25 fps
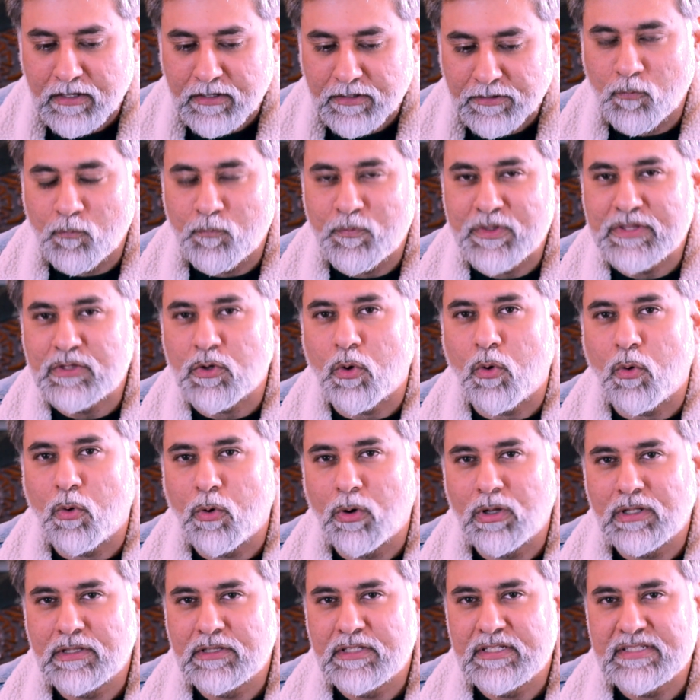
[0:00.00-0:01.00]
with
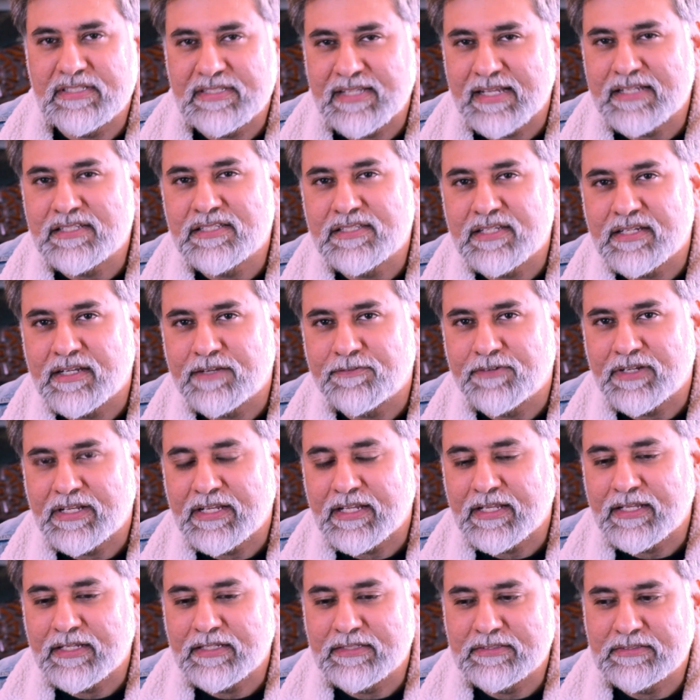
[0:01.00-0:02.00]
all the
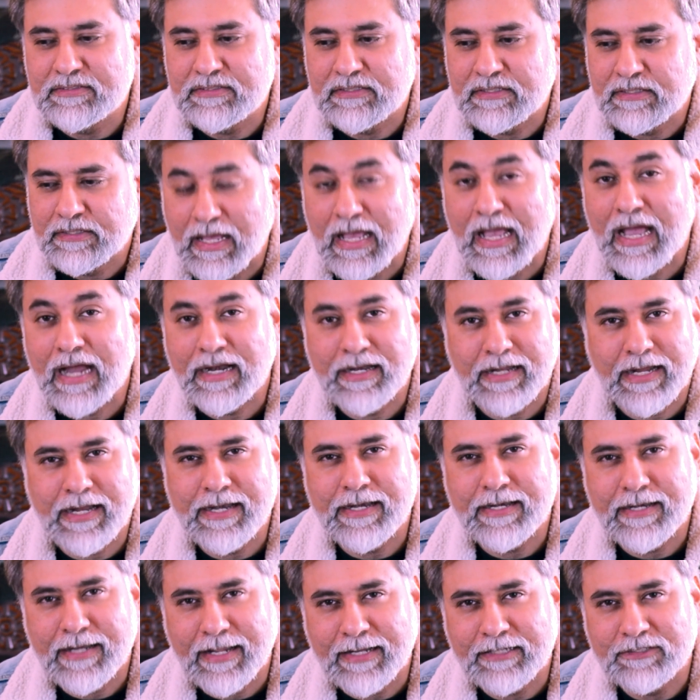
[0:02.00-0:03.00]
sensitivities and
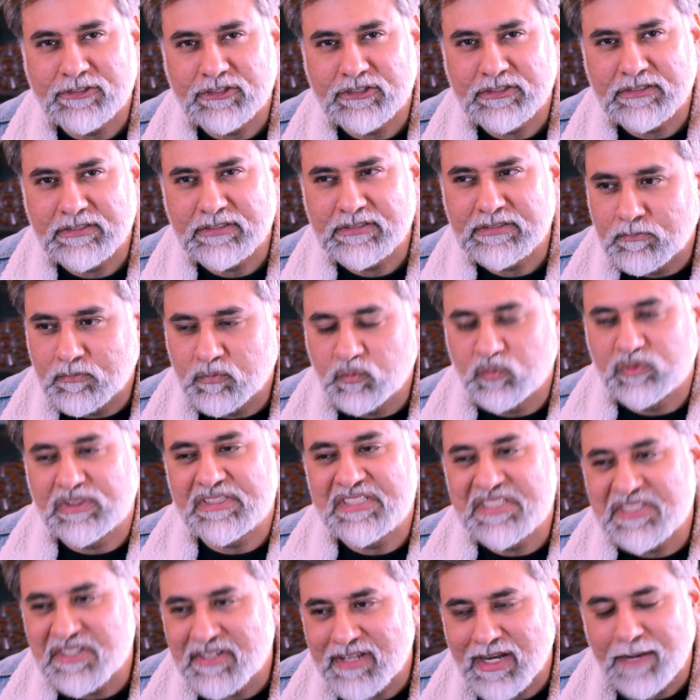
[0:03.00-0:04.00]
intentions, the
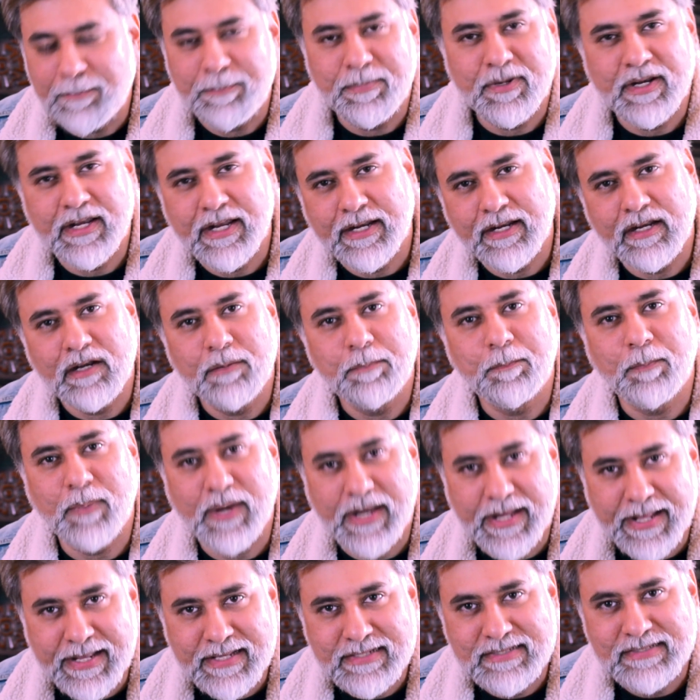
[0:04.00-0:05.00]
script didn't
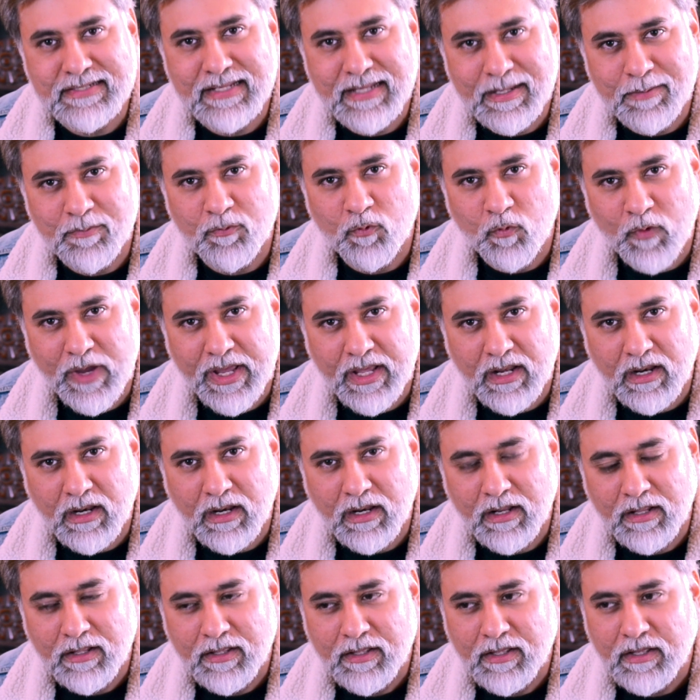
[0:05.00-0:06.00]
place him well
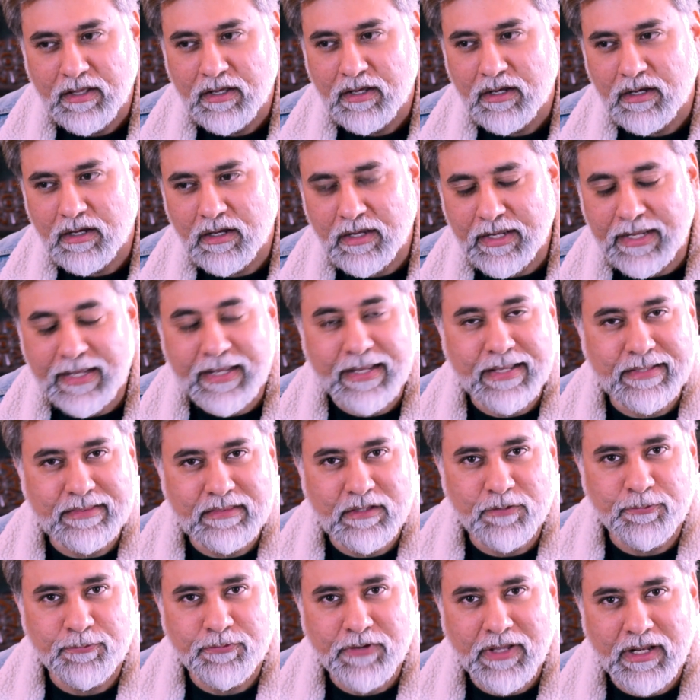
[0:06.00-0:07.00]
in
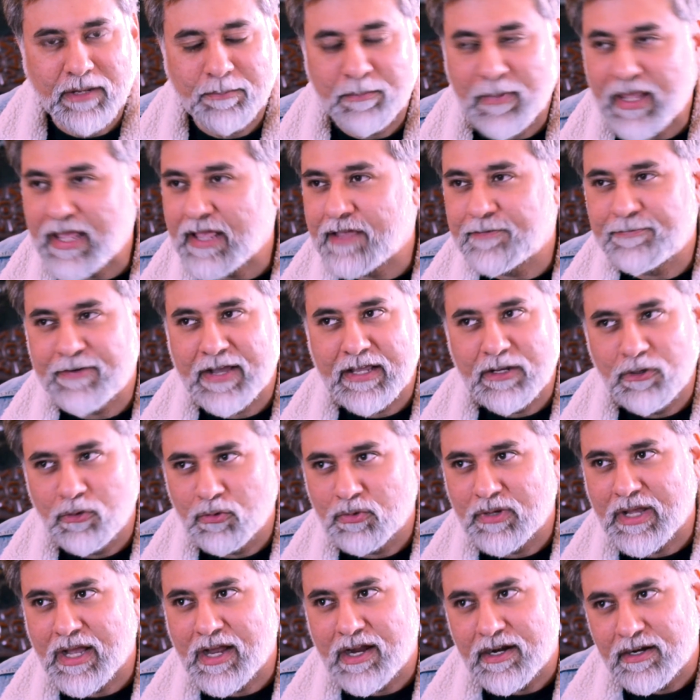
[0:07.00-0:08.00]
the film. If I
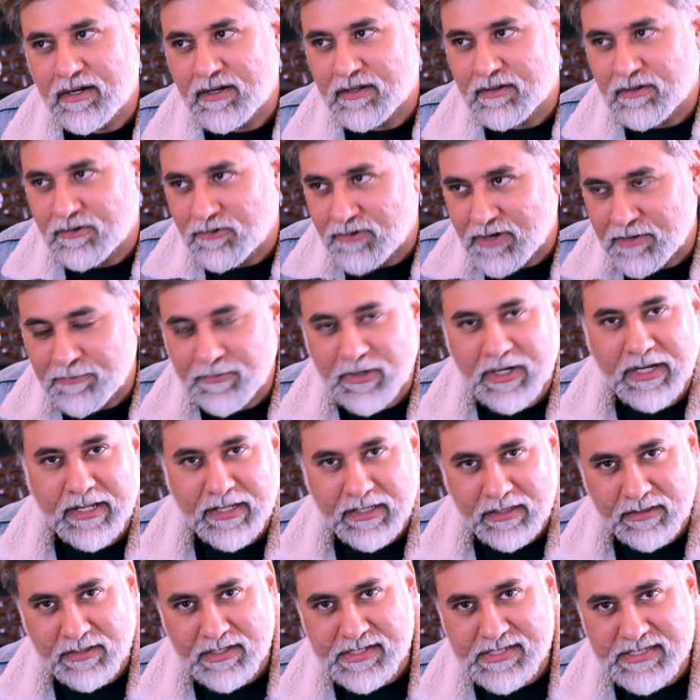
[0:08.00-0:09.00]
look at
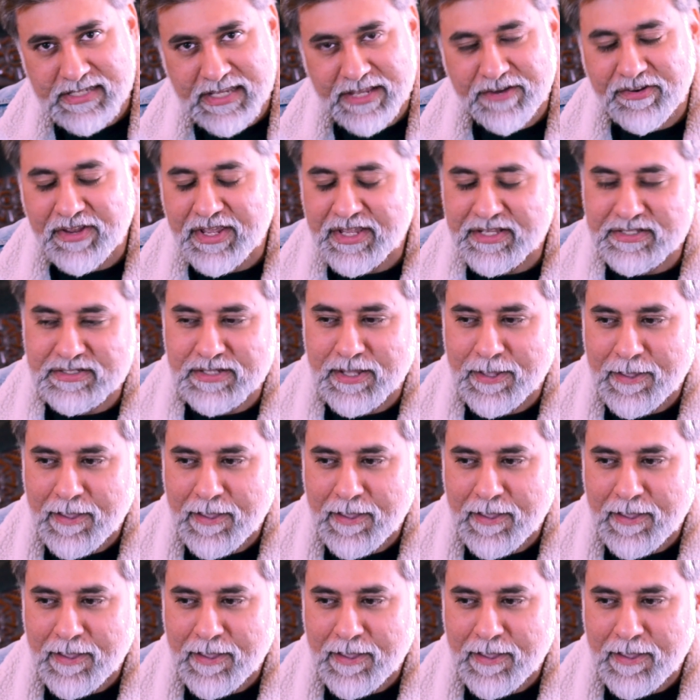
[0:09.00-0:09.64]
Riverdale, the series,